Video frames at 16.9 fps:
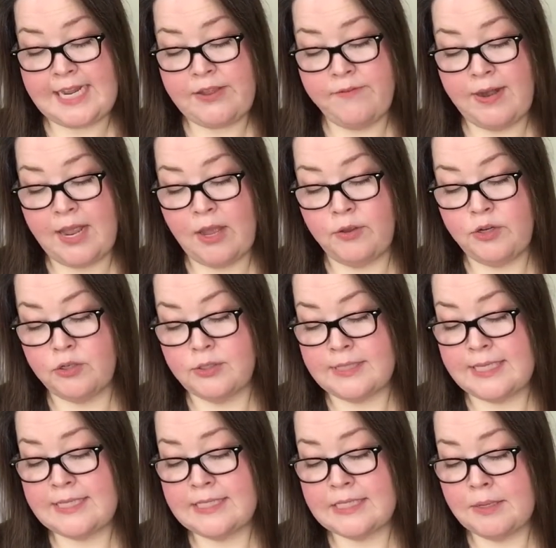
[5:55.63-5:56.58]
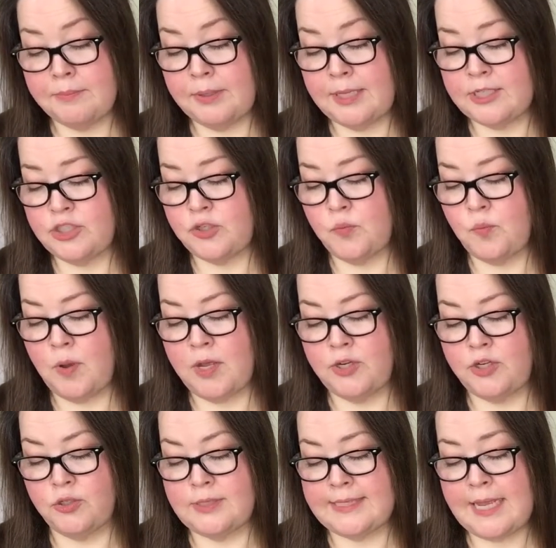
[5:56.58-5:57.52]
even out your skin's complexion
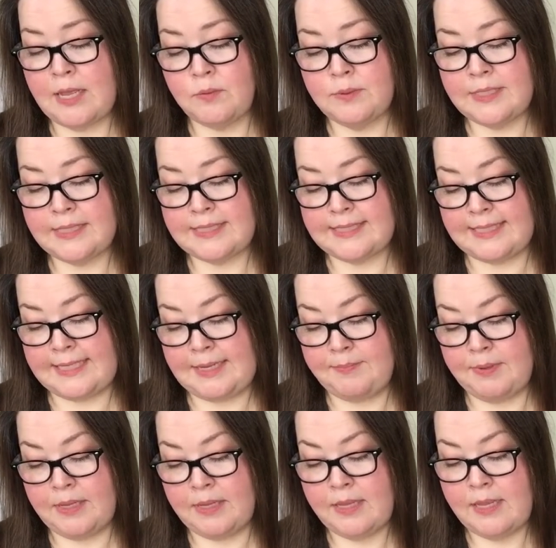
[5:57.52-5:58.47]
while you're sound asleep.